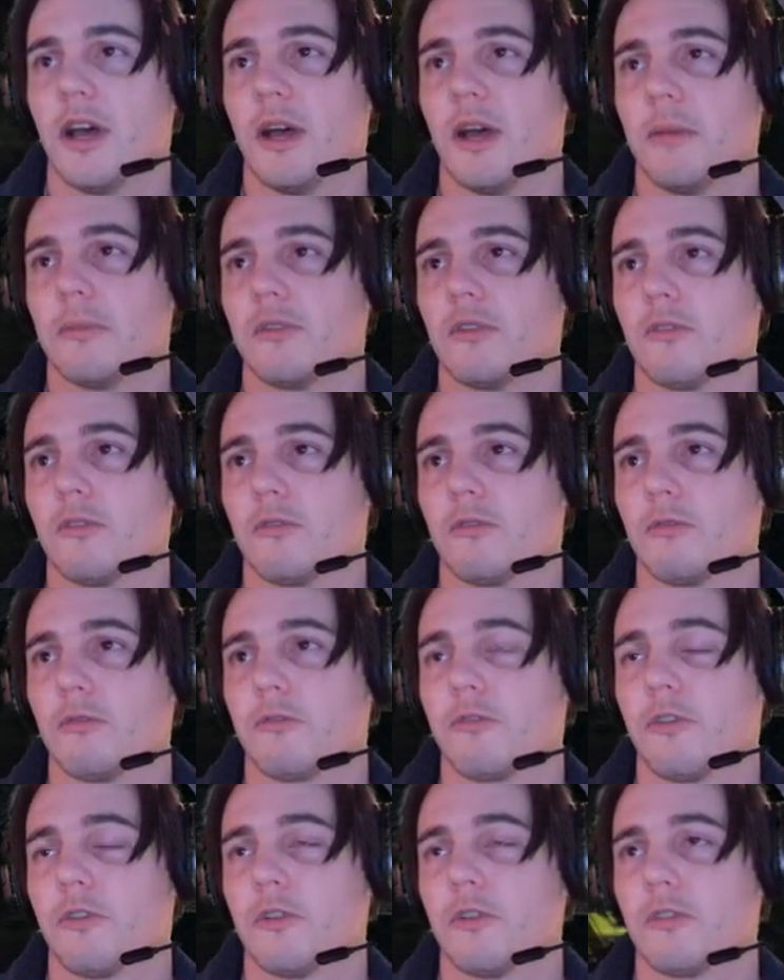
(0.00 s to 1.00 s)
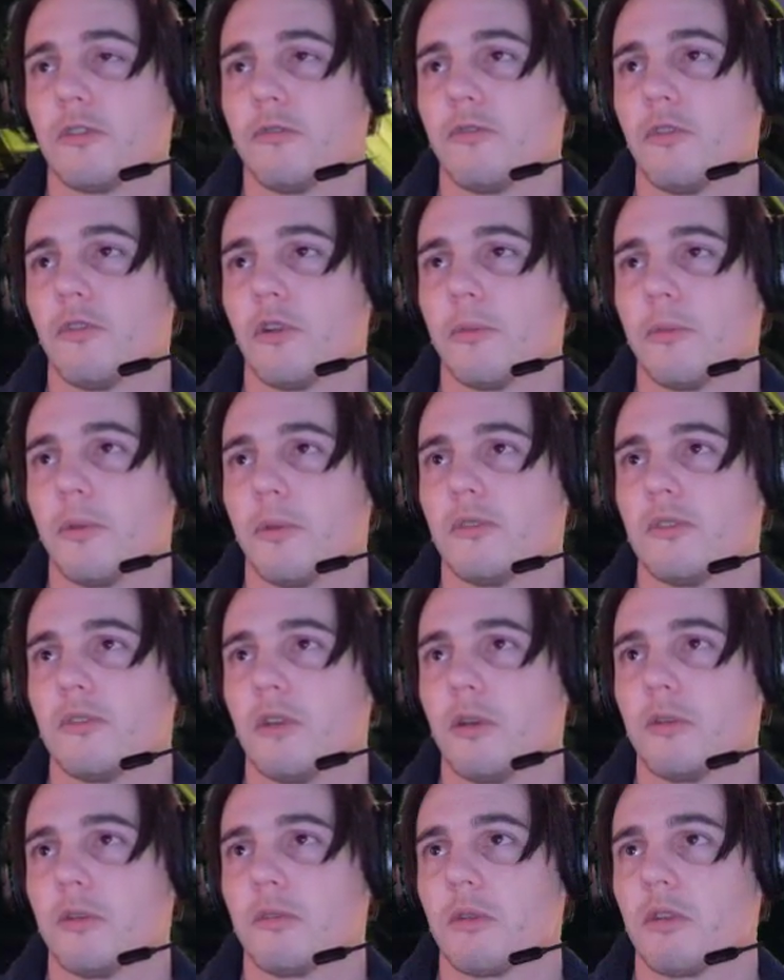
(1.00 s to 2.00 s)
So first and foremost, you
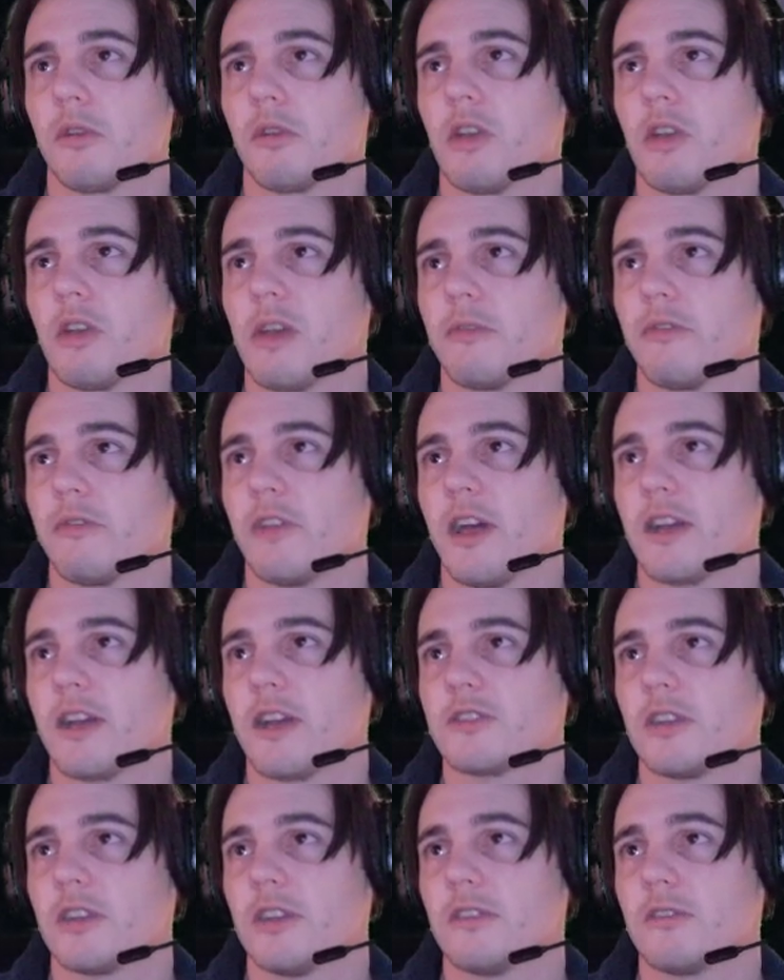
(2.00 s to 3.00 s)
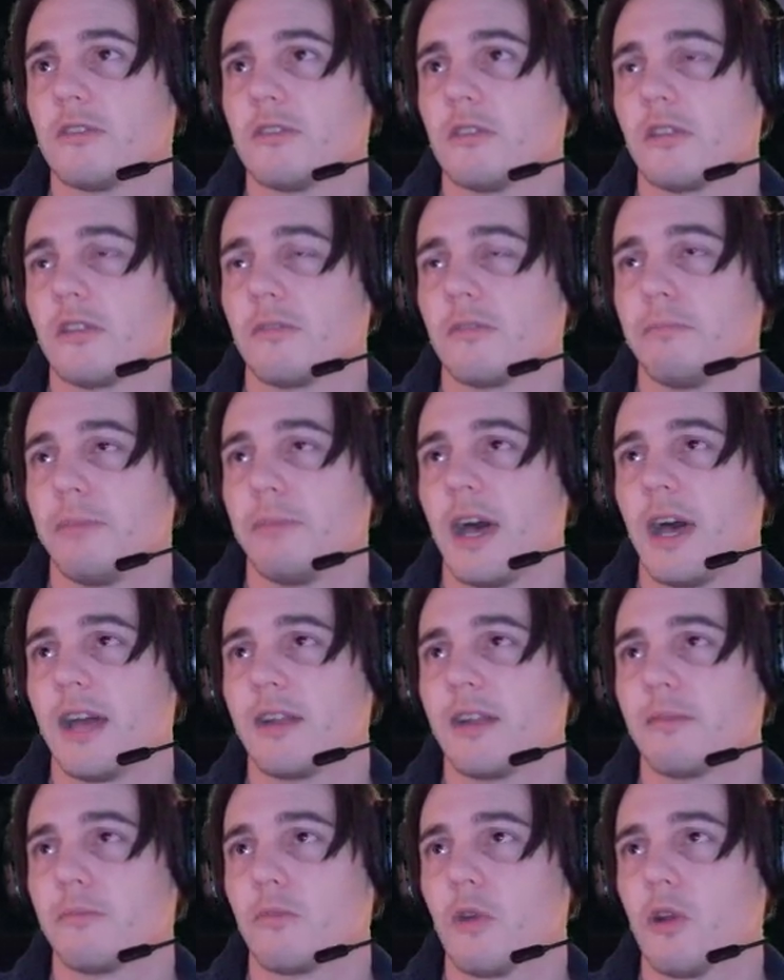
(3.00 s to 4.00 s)
always want to grab a flashlight. So this
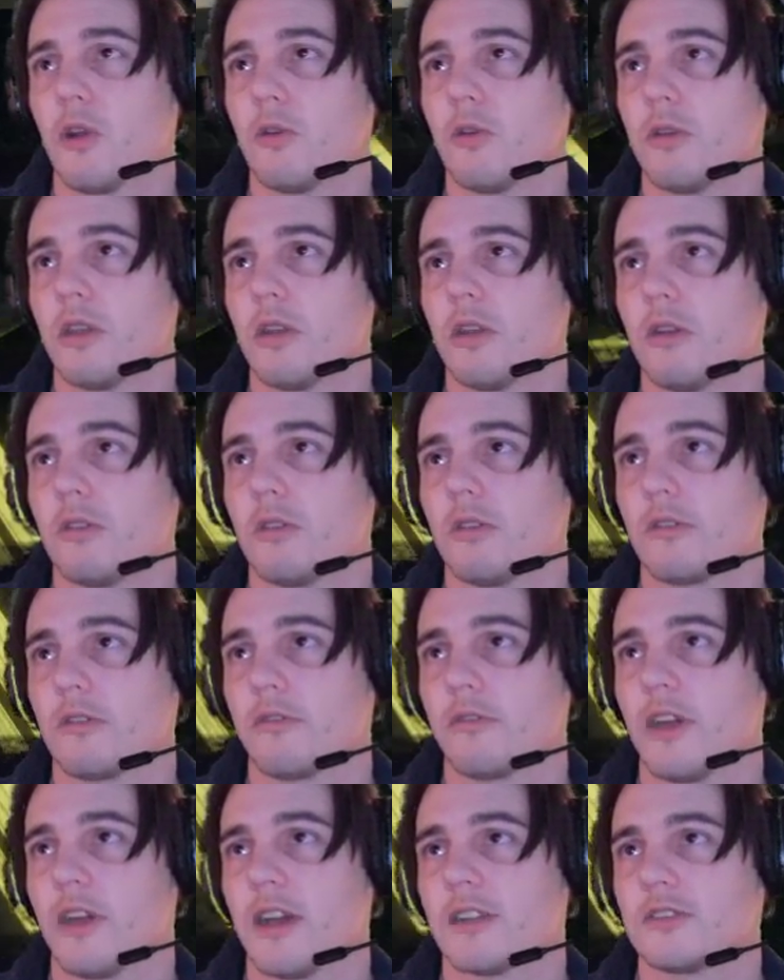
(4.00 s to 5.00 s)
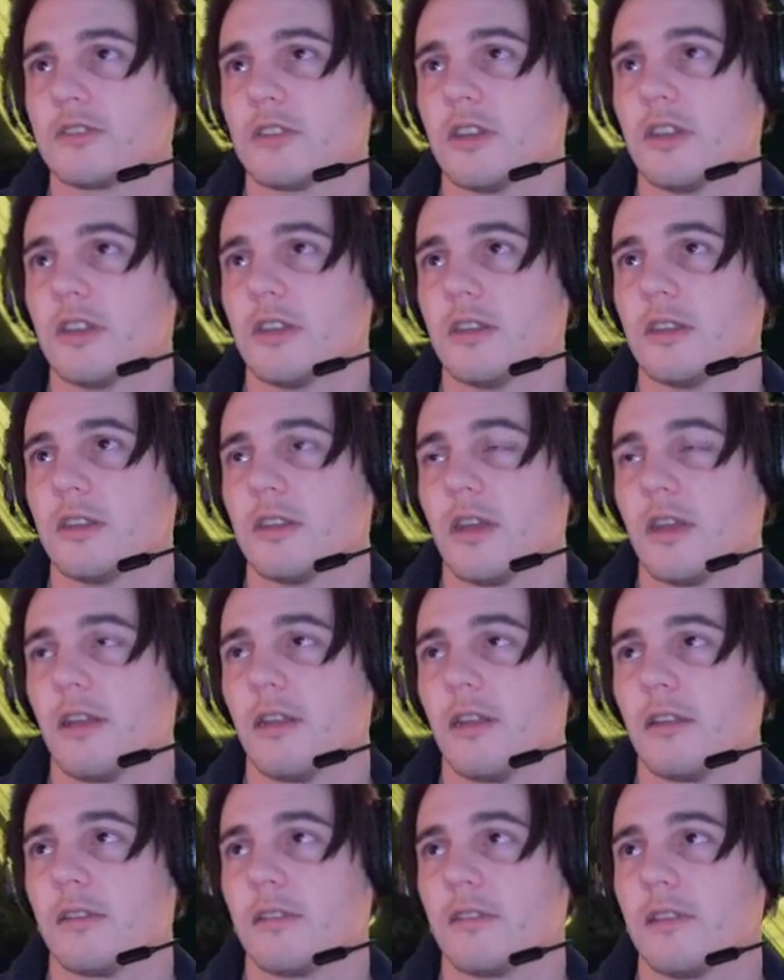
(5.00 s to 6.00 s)
bottom row here, there's a flashlight. That
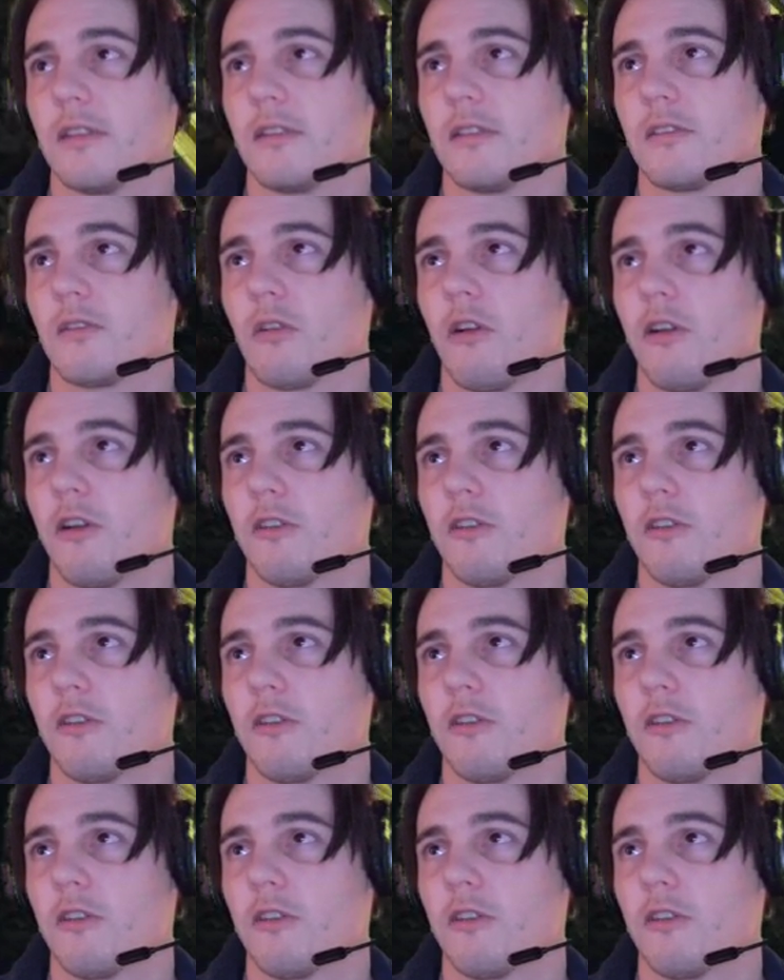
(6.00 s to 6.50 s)
is the strong